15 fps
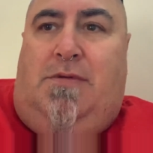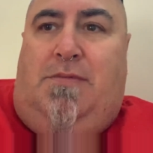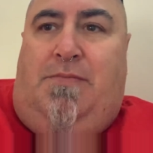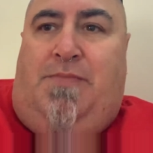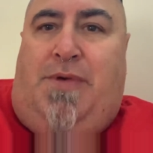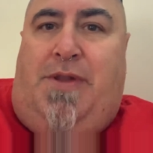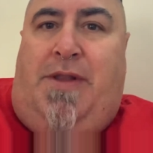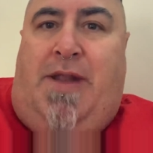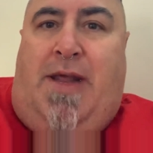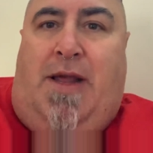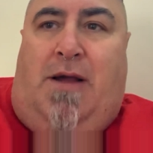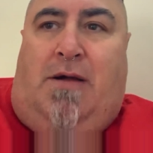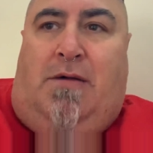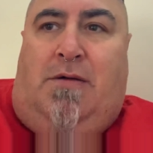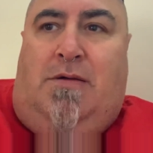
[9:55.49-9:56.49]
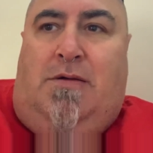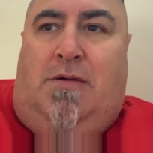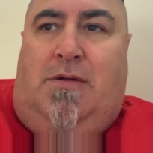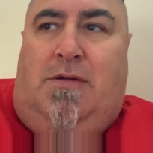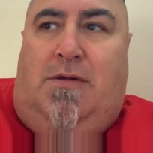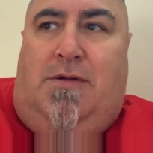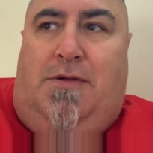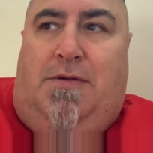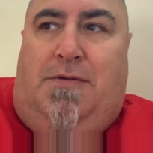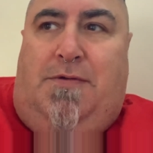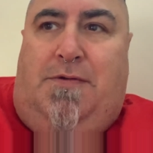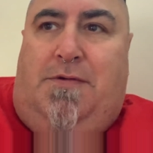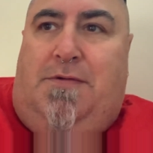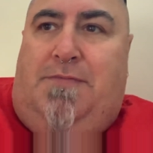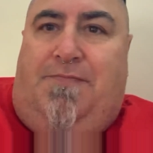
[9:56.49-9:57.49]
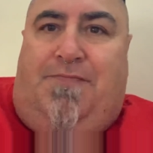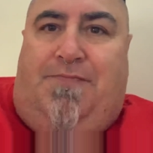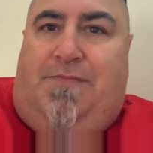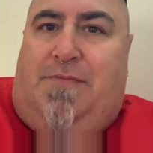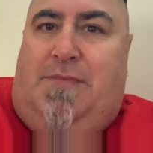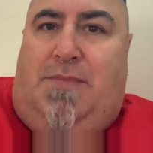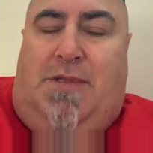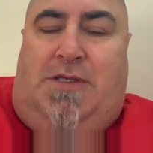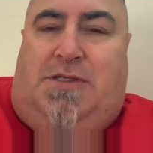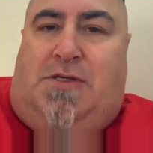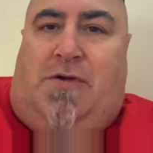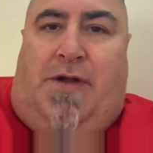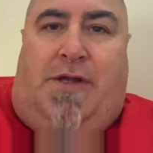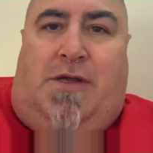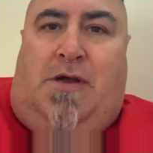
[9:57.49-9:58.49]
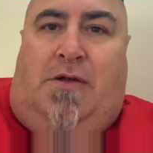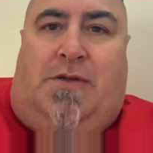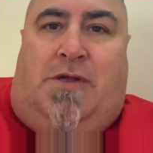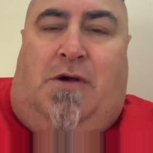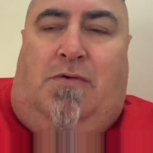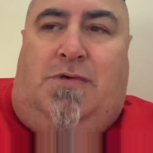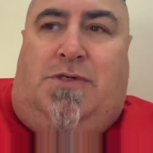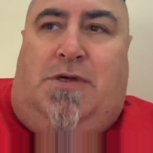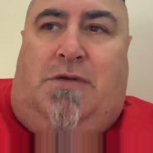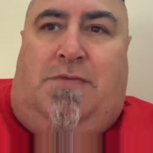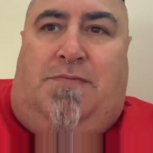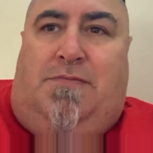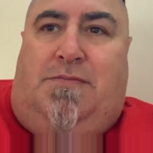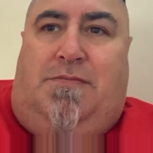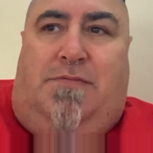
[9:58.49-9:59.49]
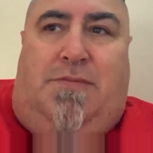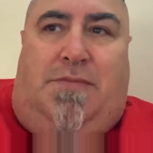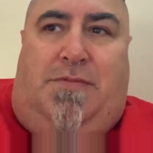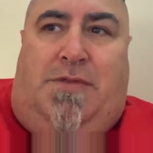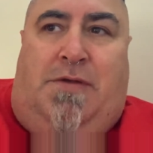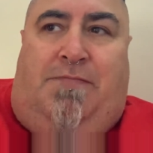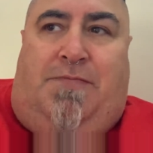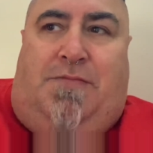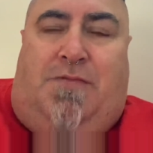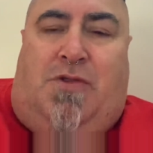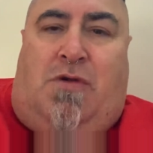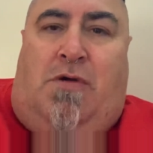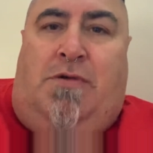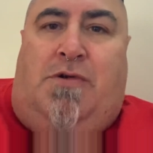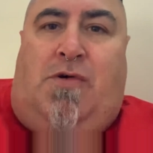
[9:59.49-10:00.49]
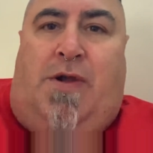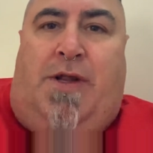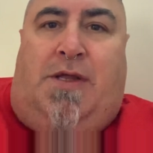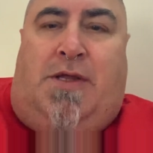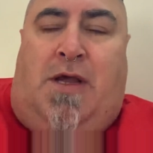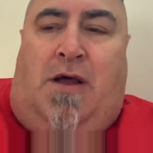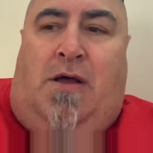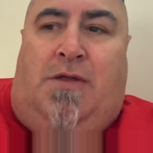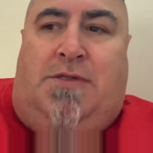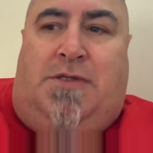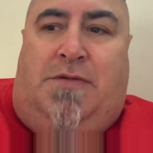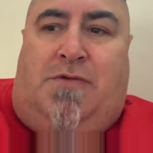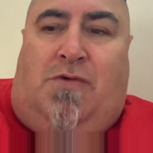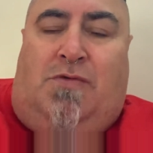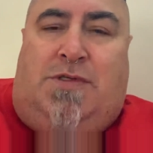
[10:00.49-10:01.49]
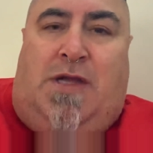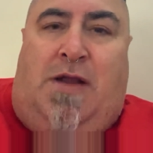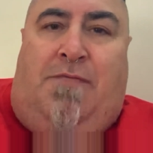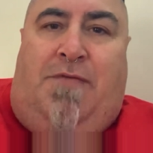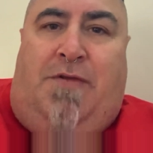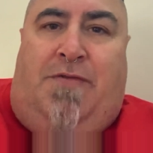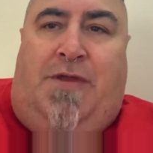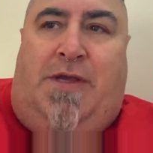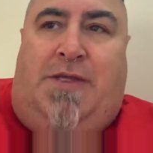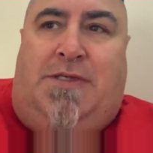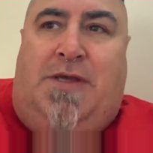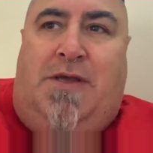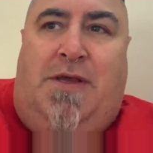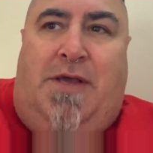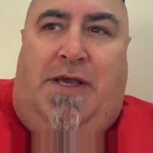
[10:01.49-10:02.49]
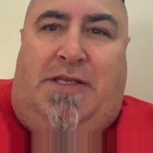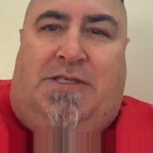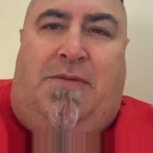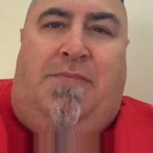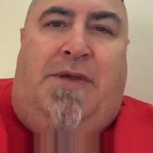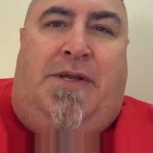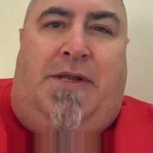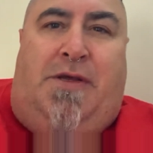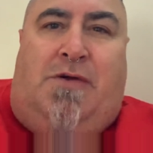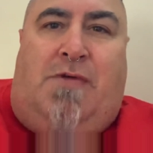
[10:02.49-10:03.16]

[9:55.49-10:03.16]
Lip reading: But now it's a credit card culture. they're throwing credit cards, and of course everything is it's immediate